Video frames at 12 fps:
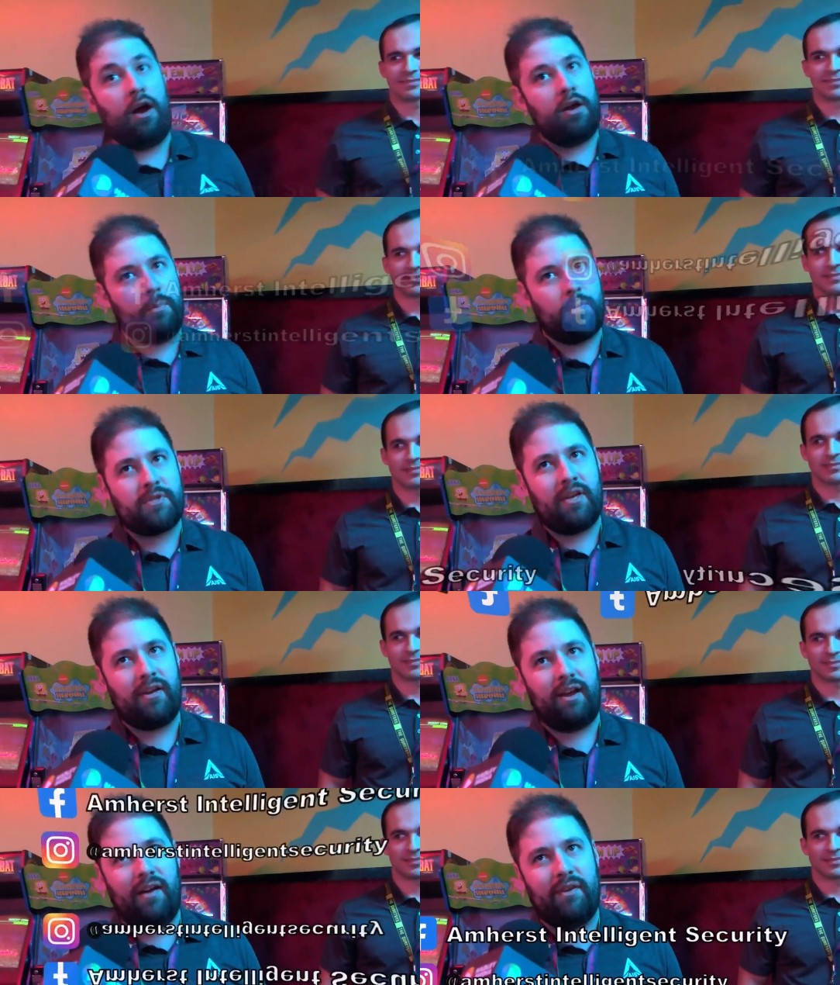
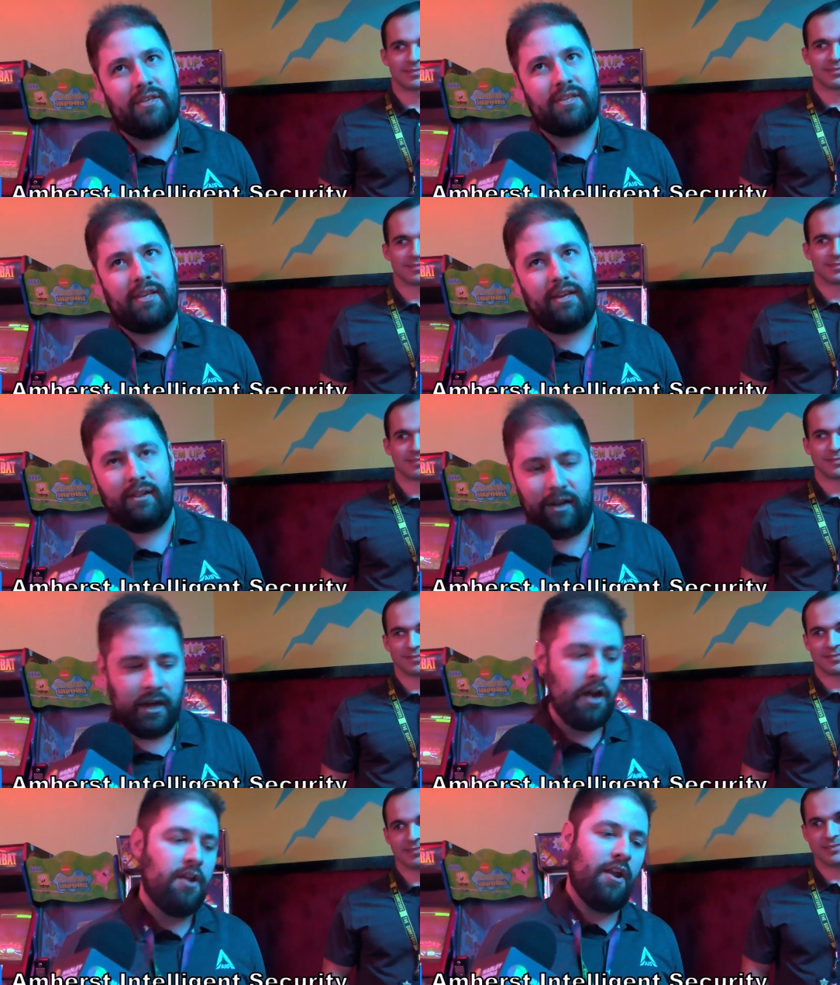Speaker 1: 100% agave
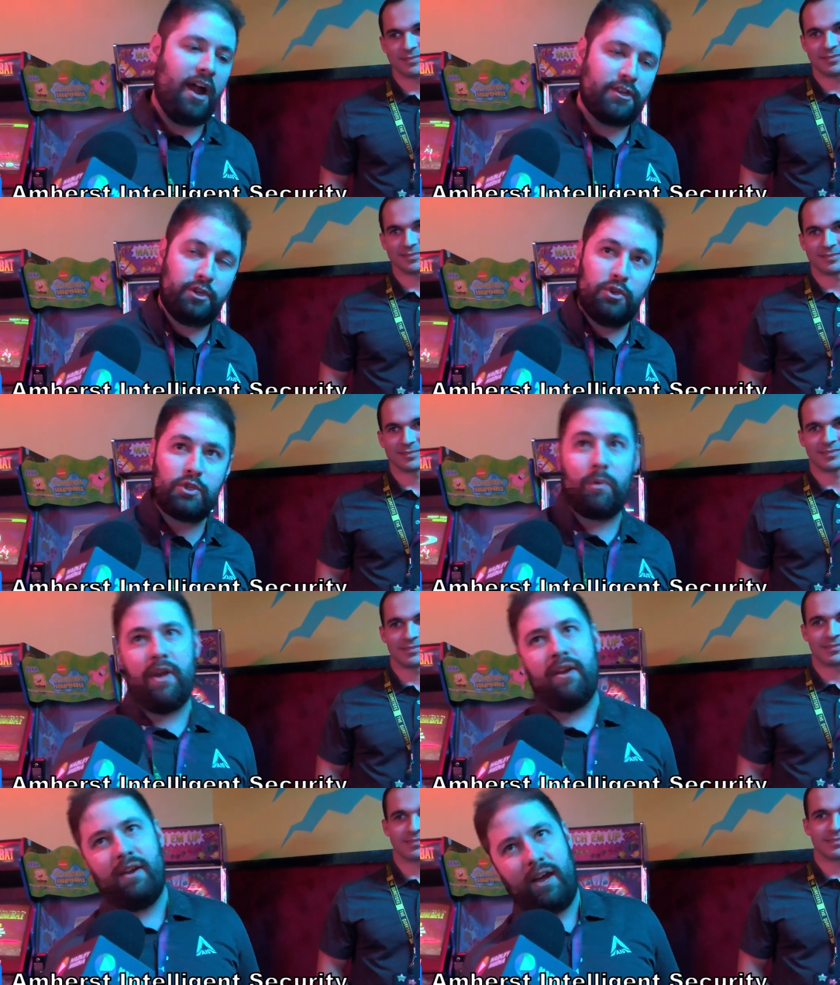tequila, not too
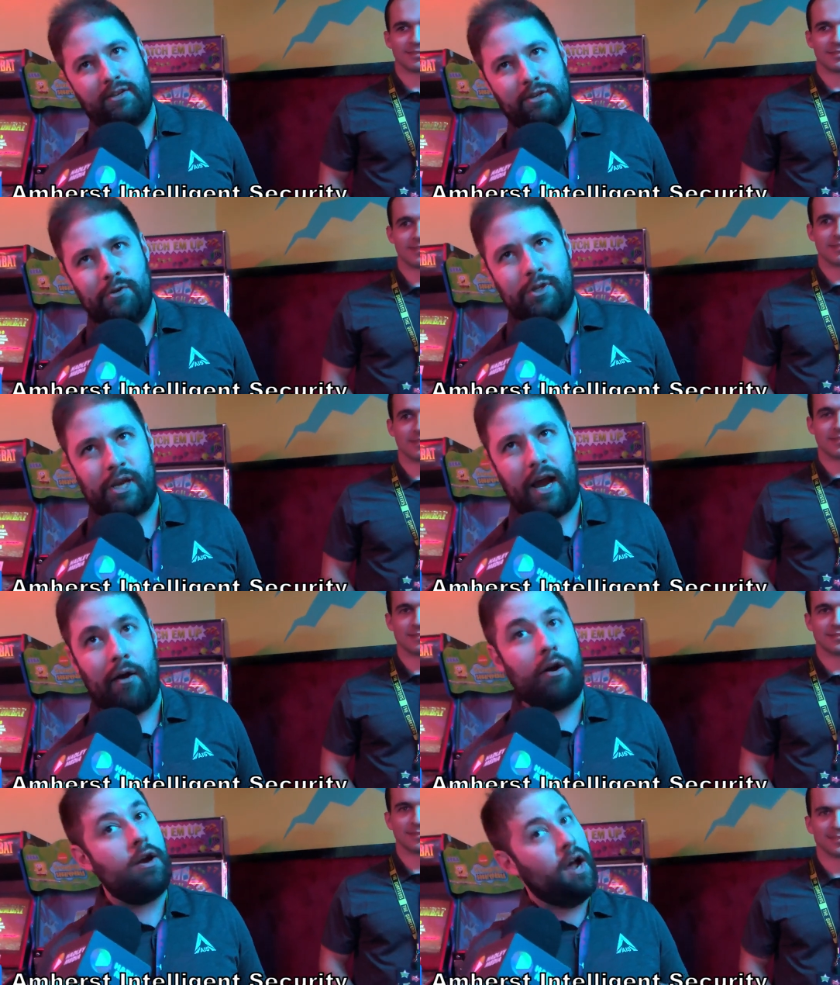sweet, not too
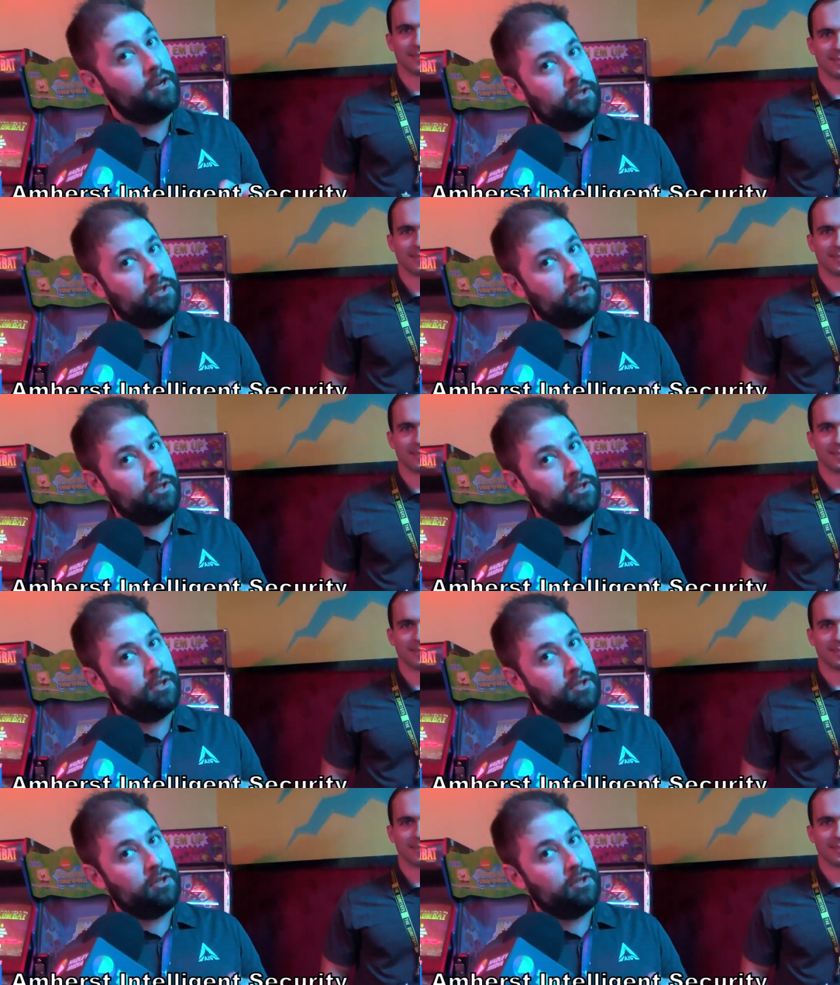sour, not